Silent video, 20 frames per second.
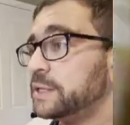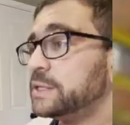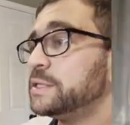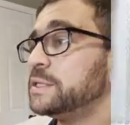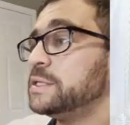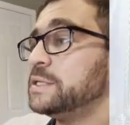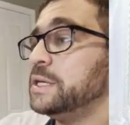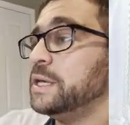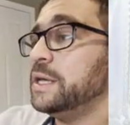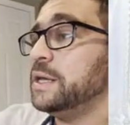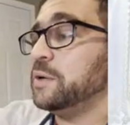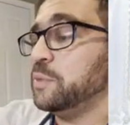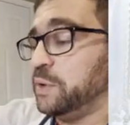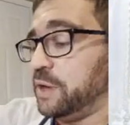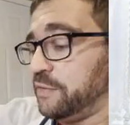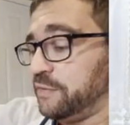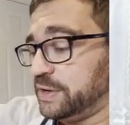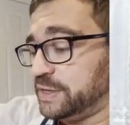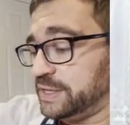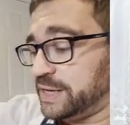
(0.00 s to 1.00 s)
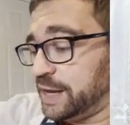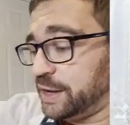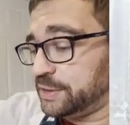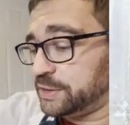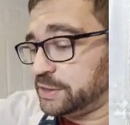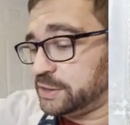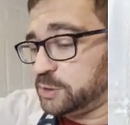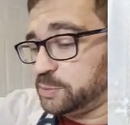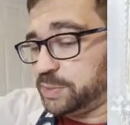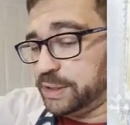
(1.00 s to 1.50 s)
see, we have a
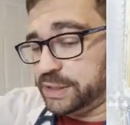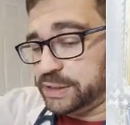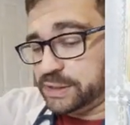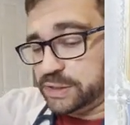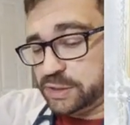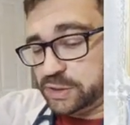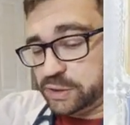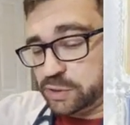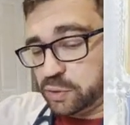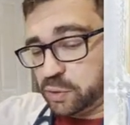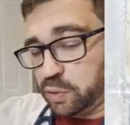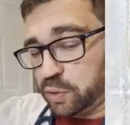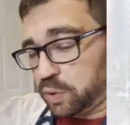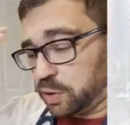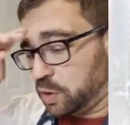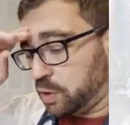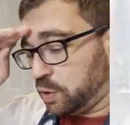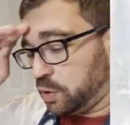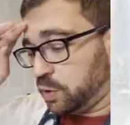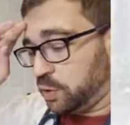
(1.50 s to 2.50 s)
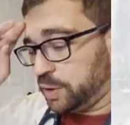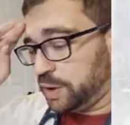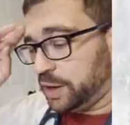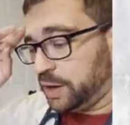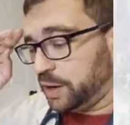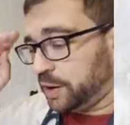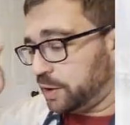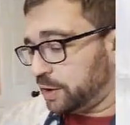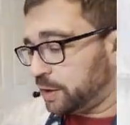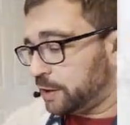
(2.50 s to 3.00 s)
Delta Species Torkoal
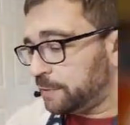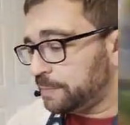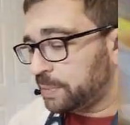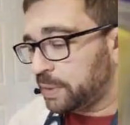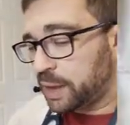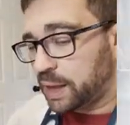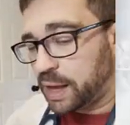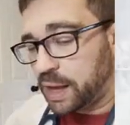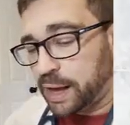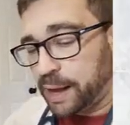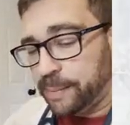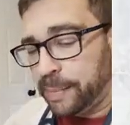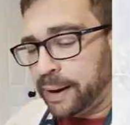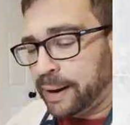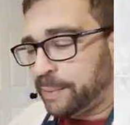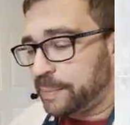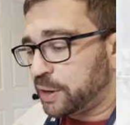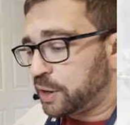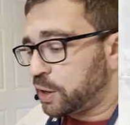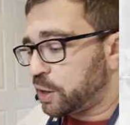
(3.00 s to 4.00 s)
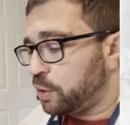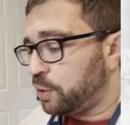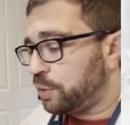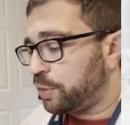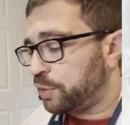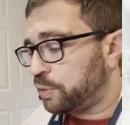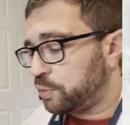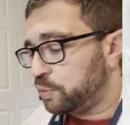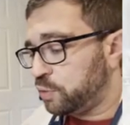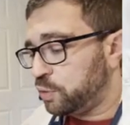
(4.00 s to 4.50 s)
here. I'm gonna go
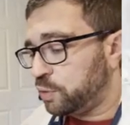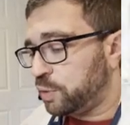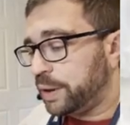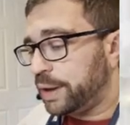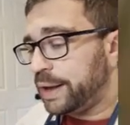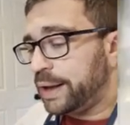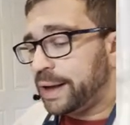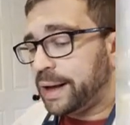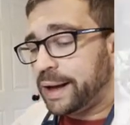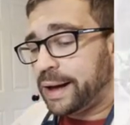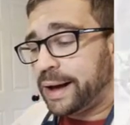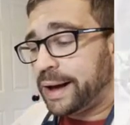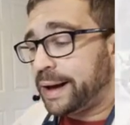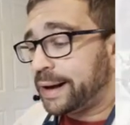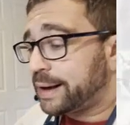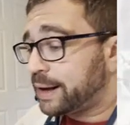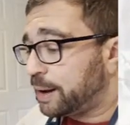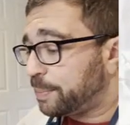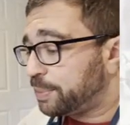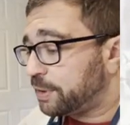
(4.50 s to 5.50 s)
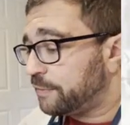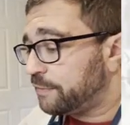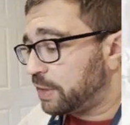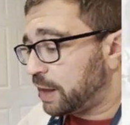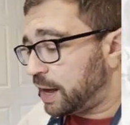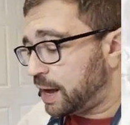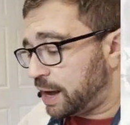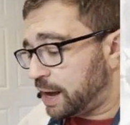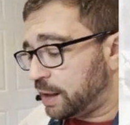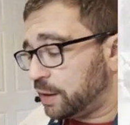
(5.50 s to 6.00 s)
through a couple of the
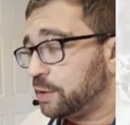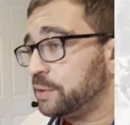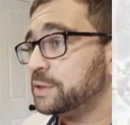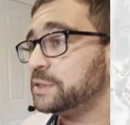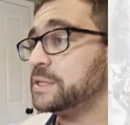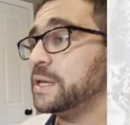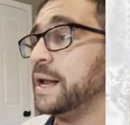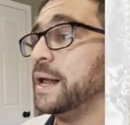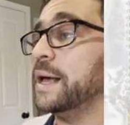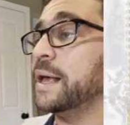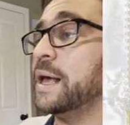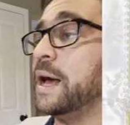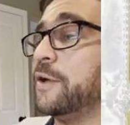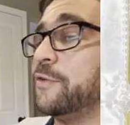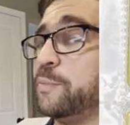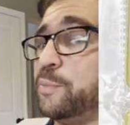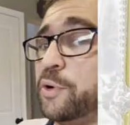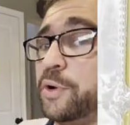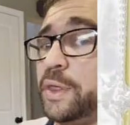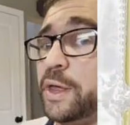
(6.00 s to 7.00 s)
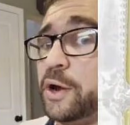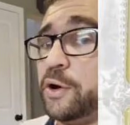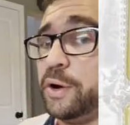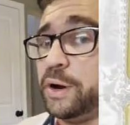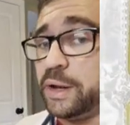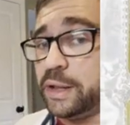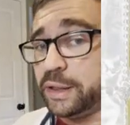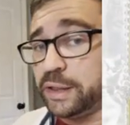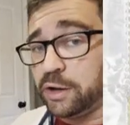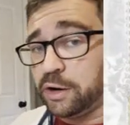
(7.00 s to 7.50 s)
holos that I got from her that are in
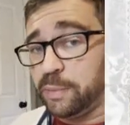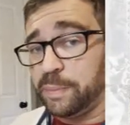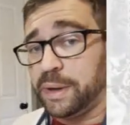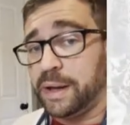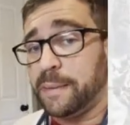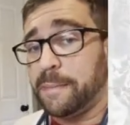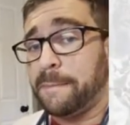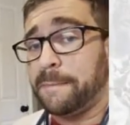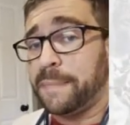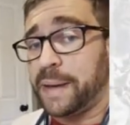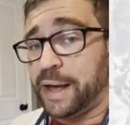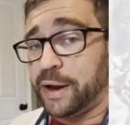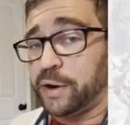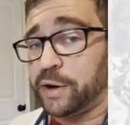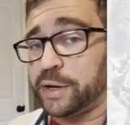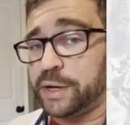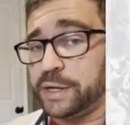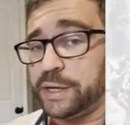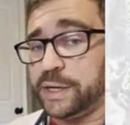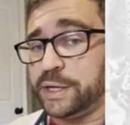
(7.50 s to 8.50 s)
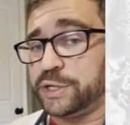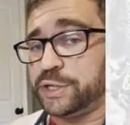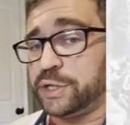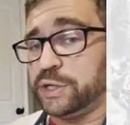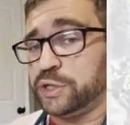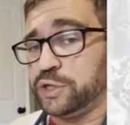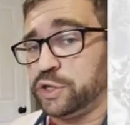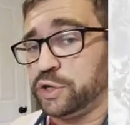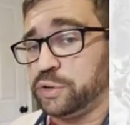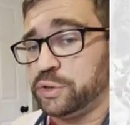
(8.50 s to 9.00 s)
a little bit better condition
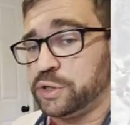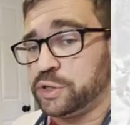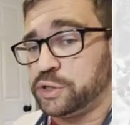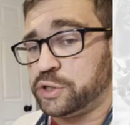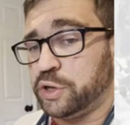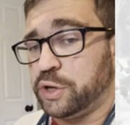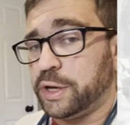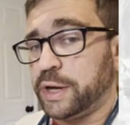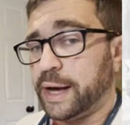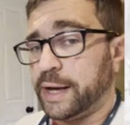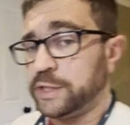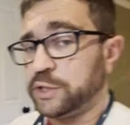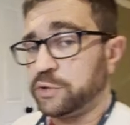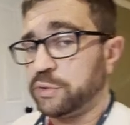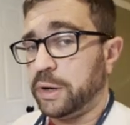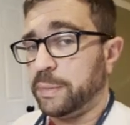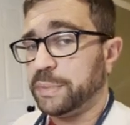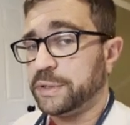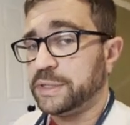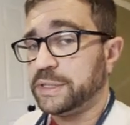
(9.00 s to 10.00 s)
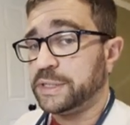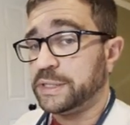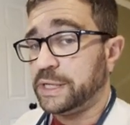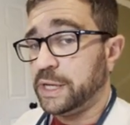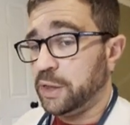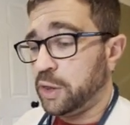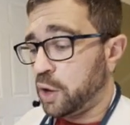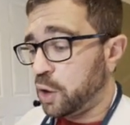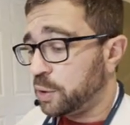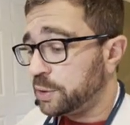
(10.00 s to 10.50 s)
too, just so you guys are able to see
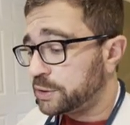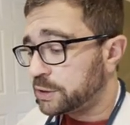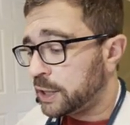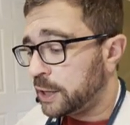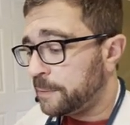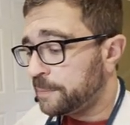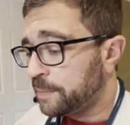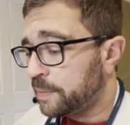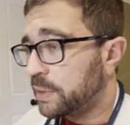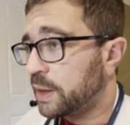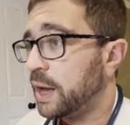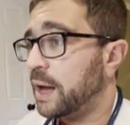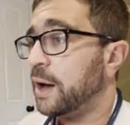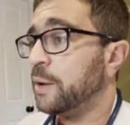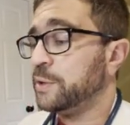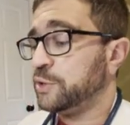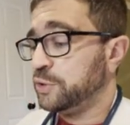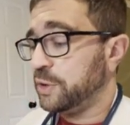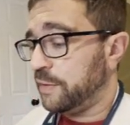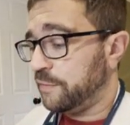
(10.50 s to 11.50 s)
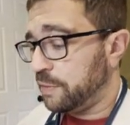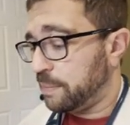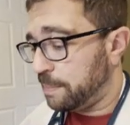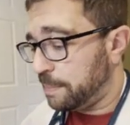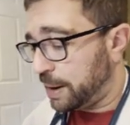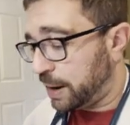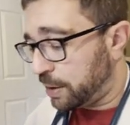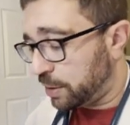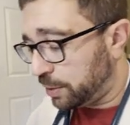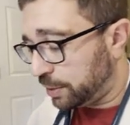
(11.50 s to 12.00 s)
those. We do have the
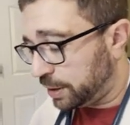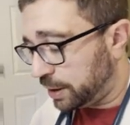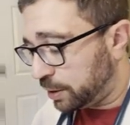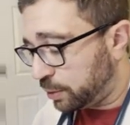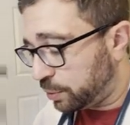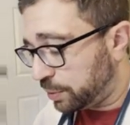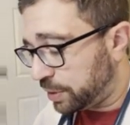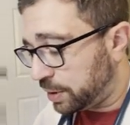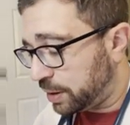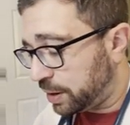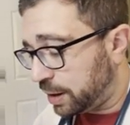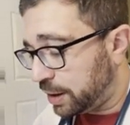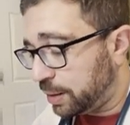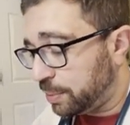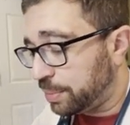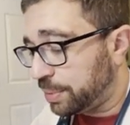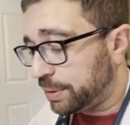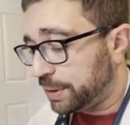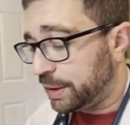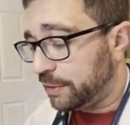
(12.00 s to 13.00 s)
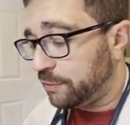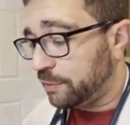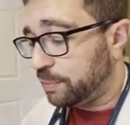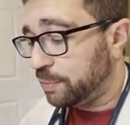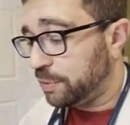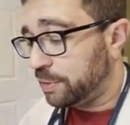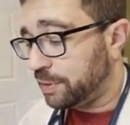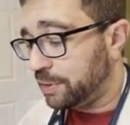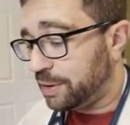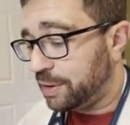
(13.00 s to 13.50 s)
Meryl here with an
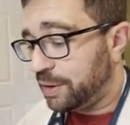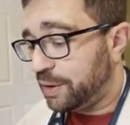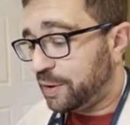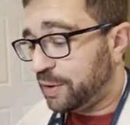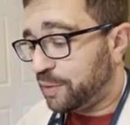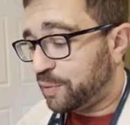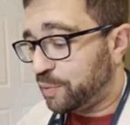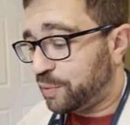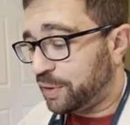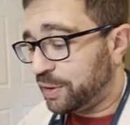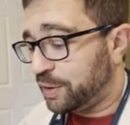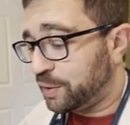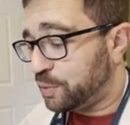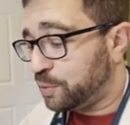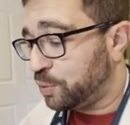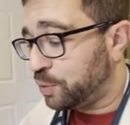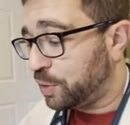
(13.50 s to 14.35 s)
unbelievable, really cool